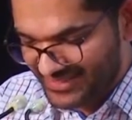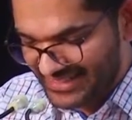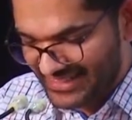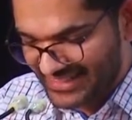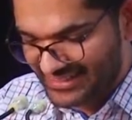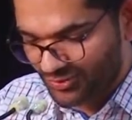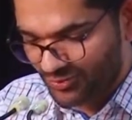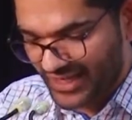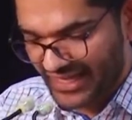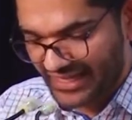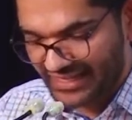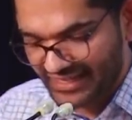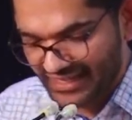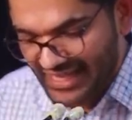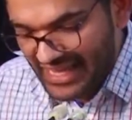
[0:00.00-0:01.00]
little
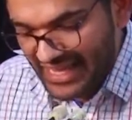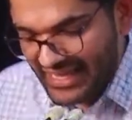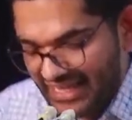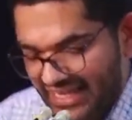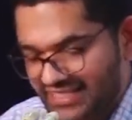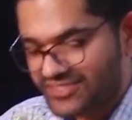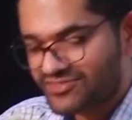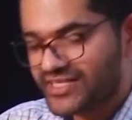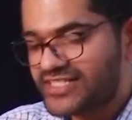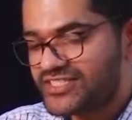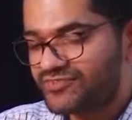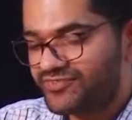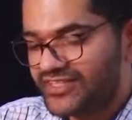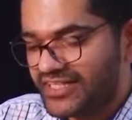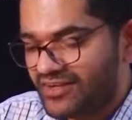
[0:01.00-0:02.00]
vague. Histories
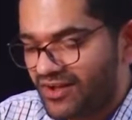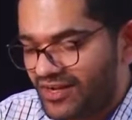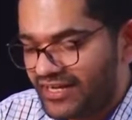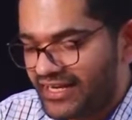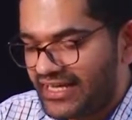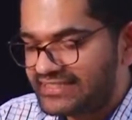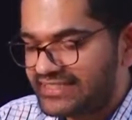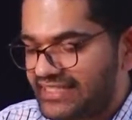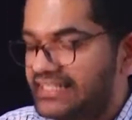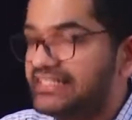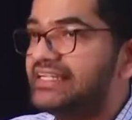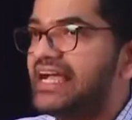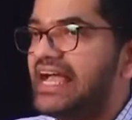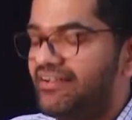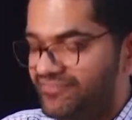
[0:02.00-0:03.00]
of decolonizing
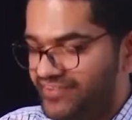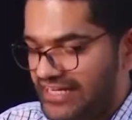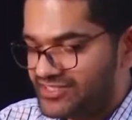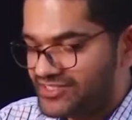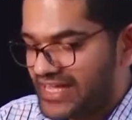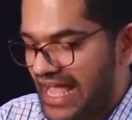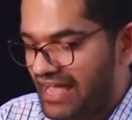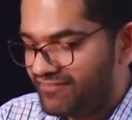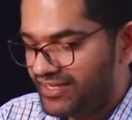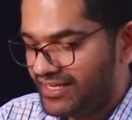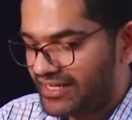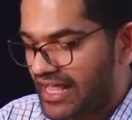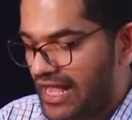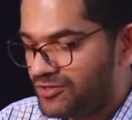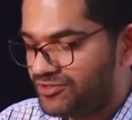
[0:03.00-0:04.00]
India have yet to have an
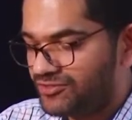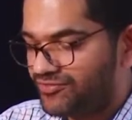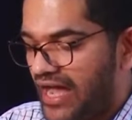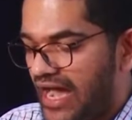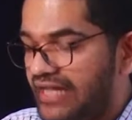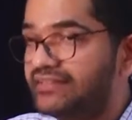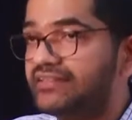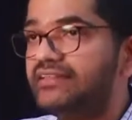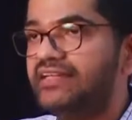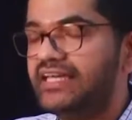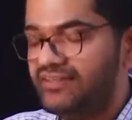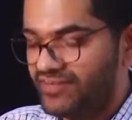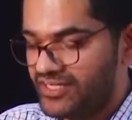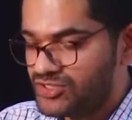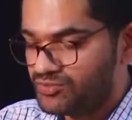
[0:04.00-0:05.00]
account of either
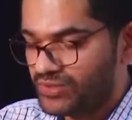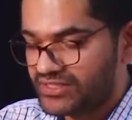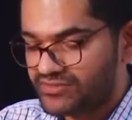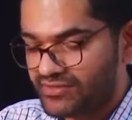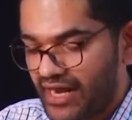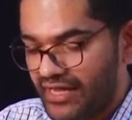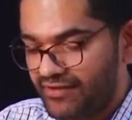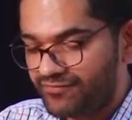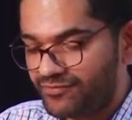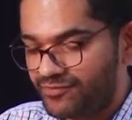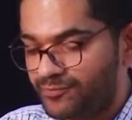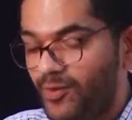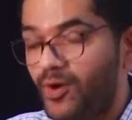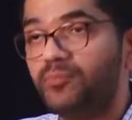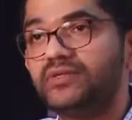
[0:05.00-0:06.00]
the eventual triumph
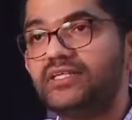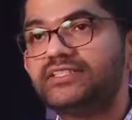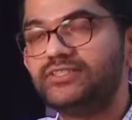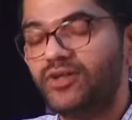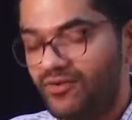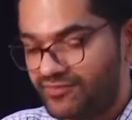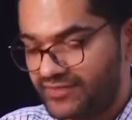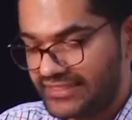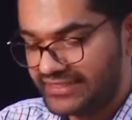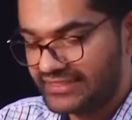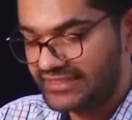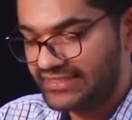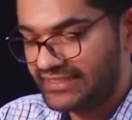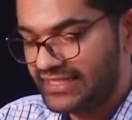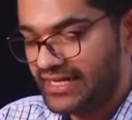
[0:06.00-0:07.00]
of popular
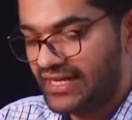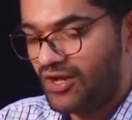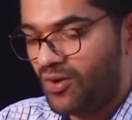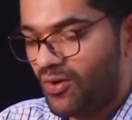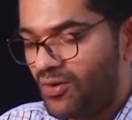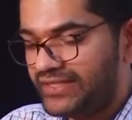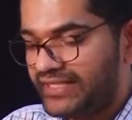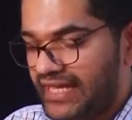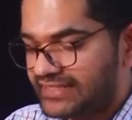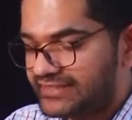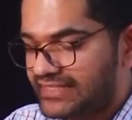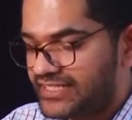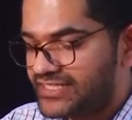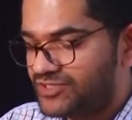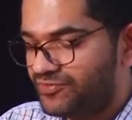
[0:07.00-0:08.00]
sovereignty or the
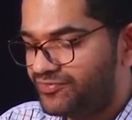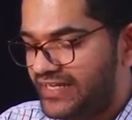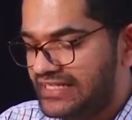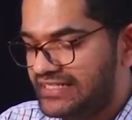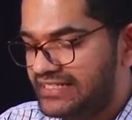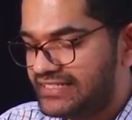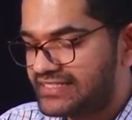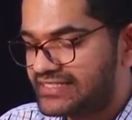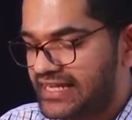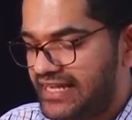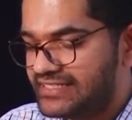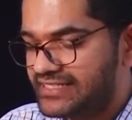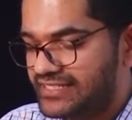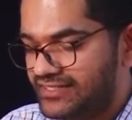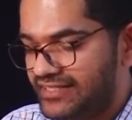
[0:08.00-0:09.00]
accession of Indian
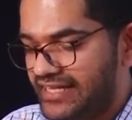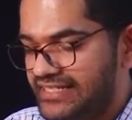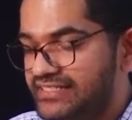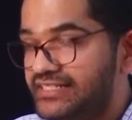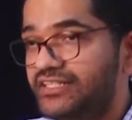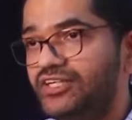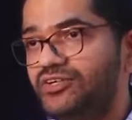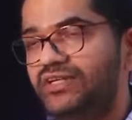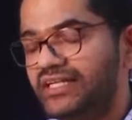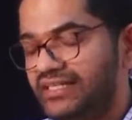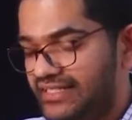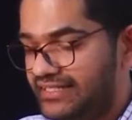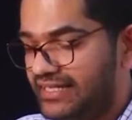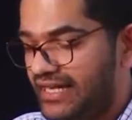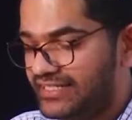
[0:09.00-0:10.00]
states into the Indian Union
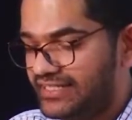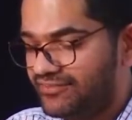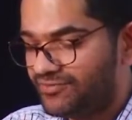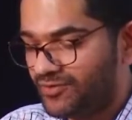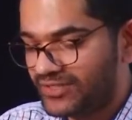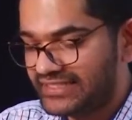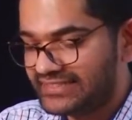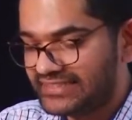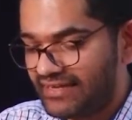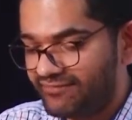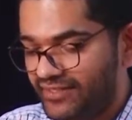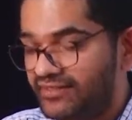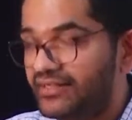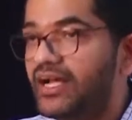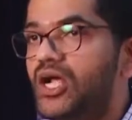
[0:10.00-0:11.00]
in
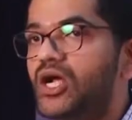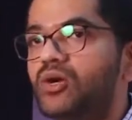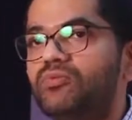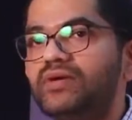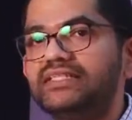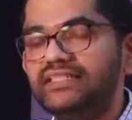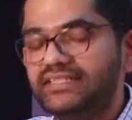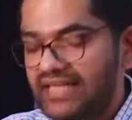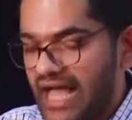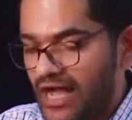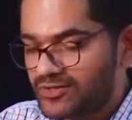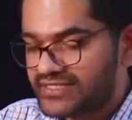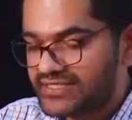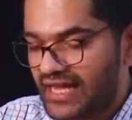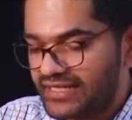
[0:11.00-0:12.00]
1947, written
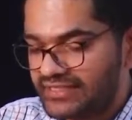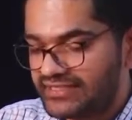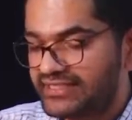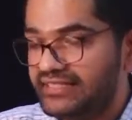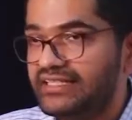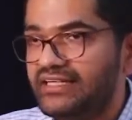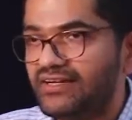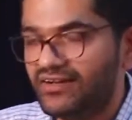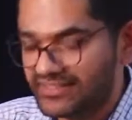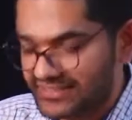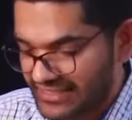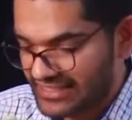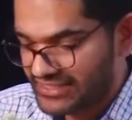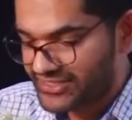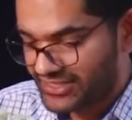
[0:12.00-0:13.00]
outside the
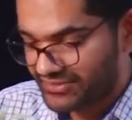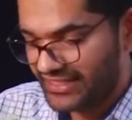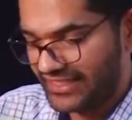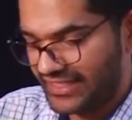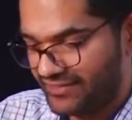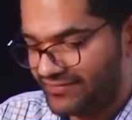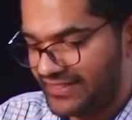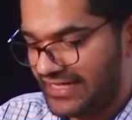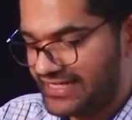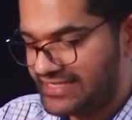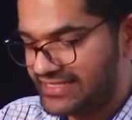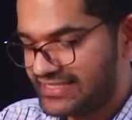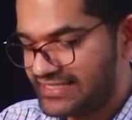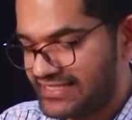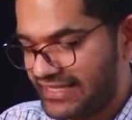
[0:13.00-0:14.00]
teleological tyranny of the
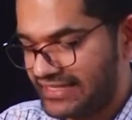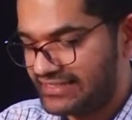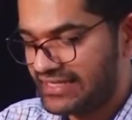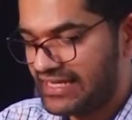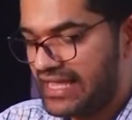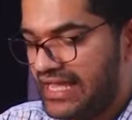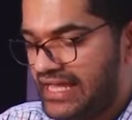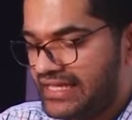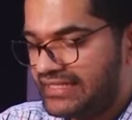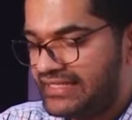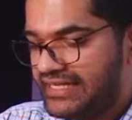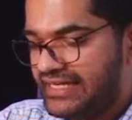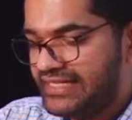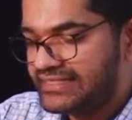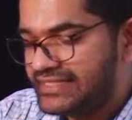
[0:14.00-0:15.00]
nation-state.
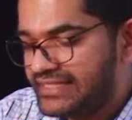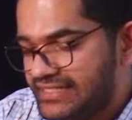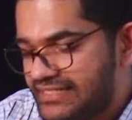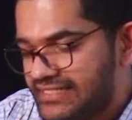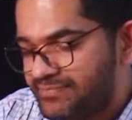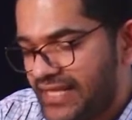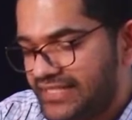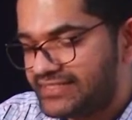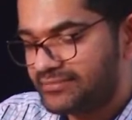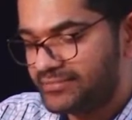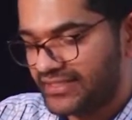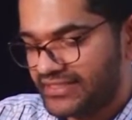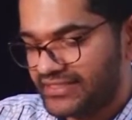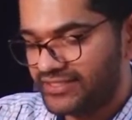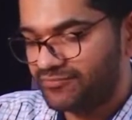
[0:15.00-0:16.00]
The easy
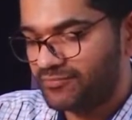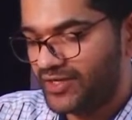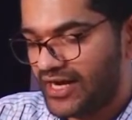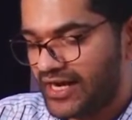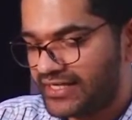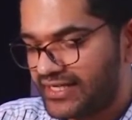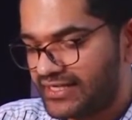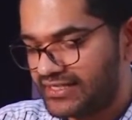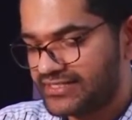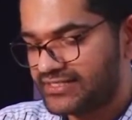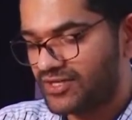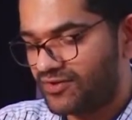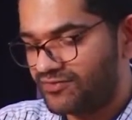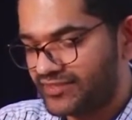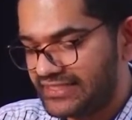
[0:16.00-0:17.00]
dispensability of monarchical
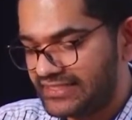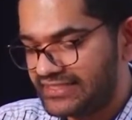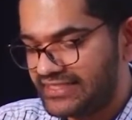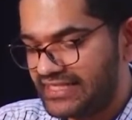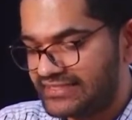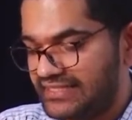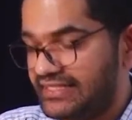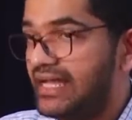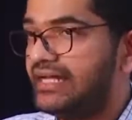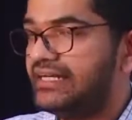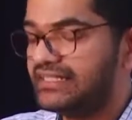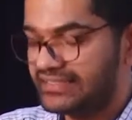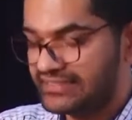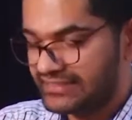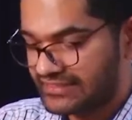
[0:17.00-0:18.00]
sovereignty as an
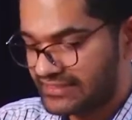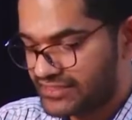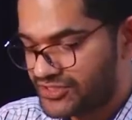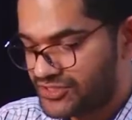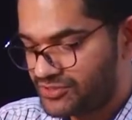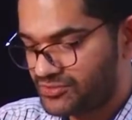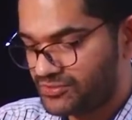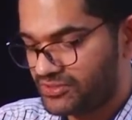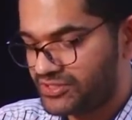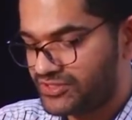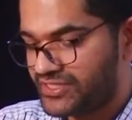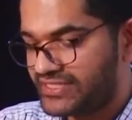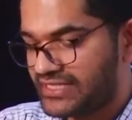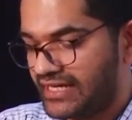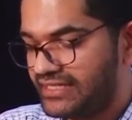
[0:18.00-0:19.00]
analytical tool
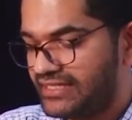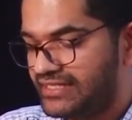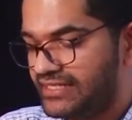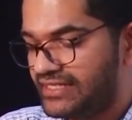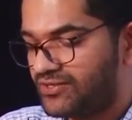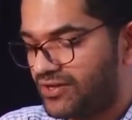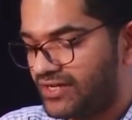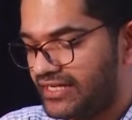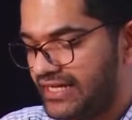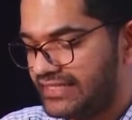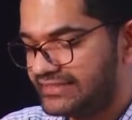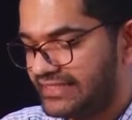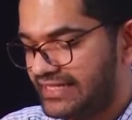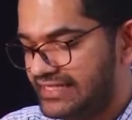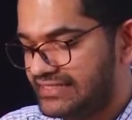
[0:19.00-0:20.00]
to study
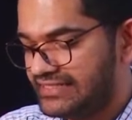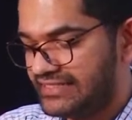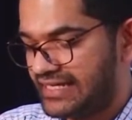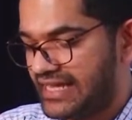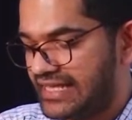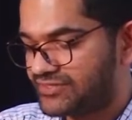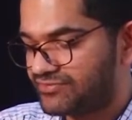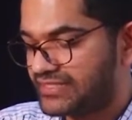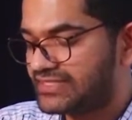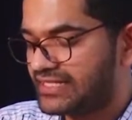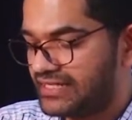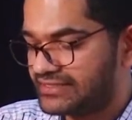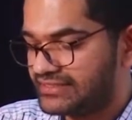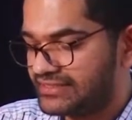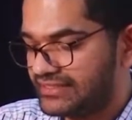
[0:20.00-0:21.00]
decolonizing India has
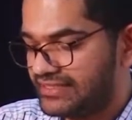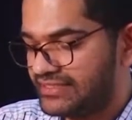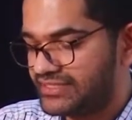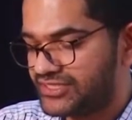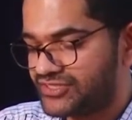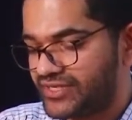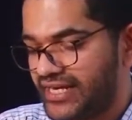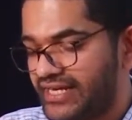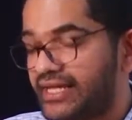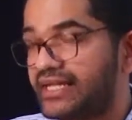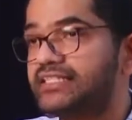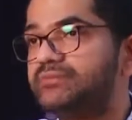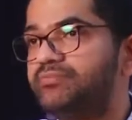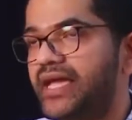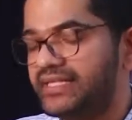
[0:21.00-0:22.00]
resulted in
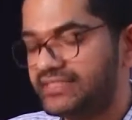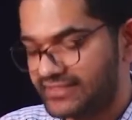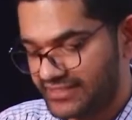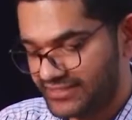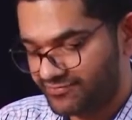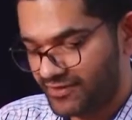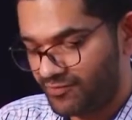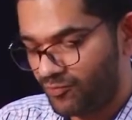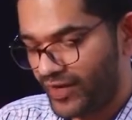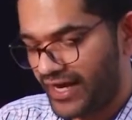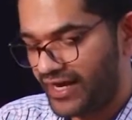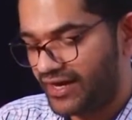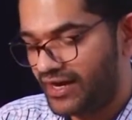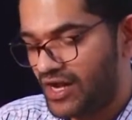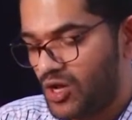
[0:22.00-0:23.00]
shrinking spaces from
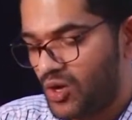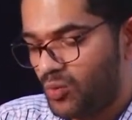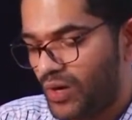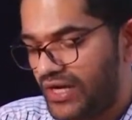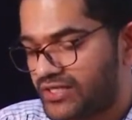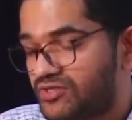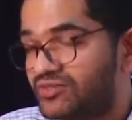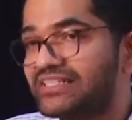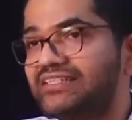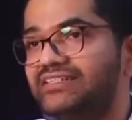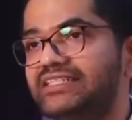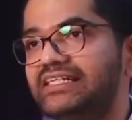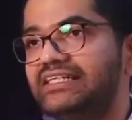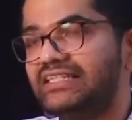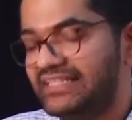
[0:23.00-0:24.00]
where one could
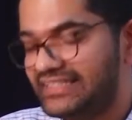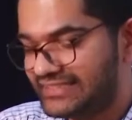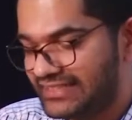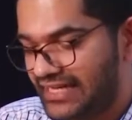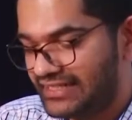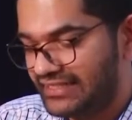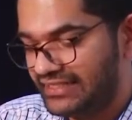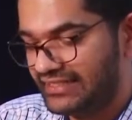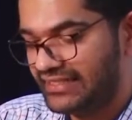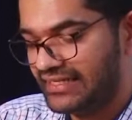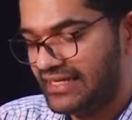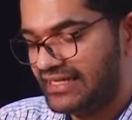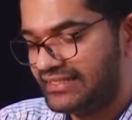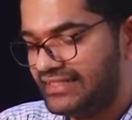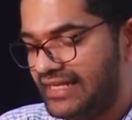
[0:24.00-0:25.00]
critically study
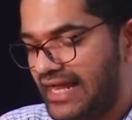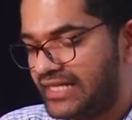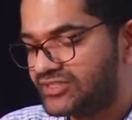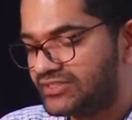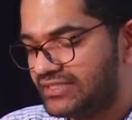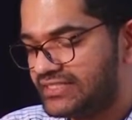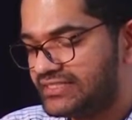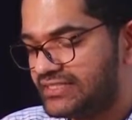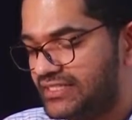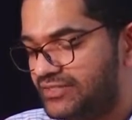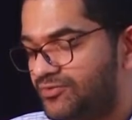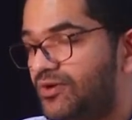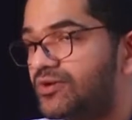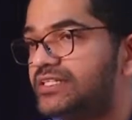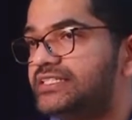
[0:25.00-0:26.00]
the nationalist
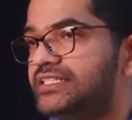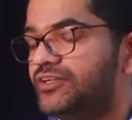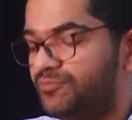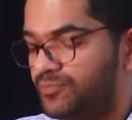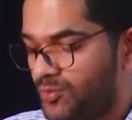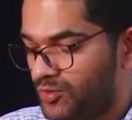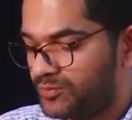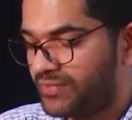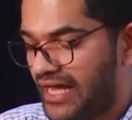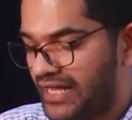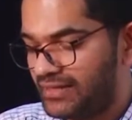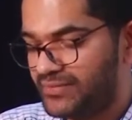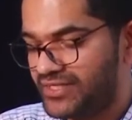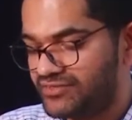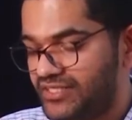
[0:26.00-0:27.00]
advocacy of both
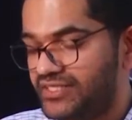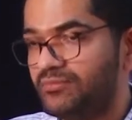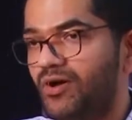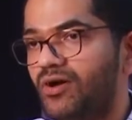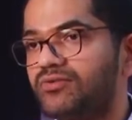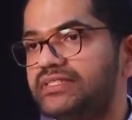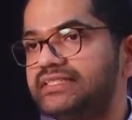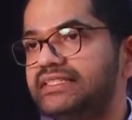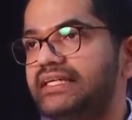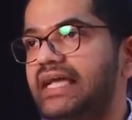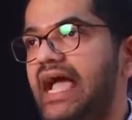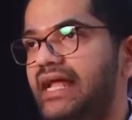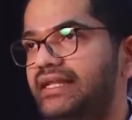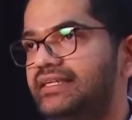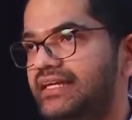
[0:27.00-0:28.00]
parliamentary democracy
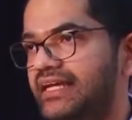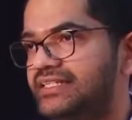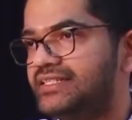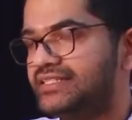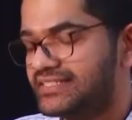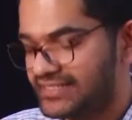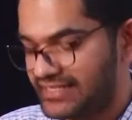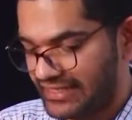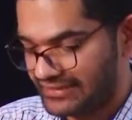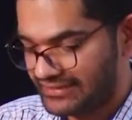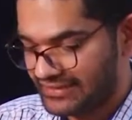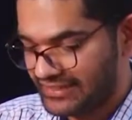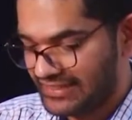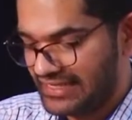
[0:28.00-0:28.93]
and the nation-state.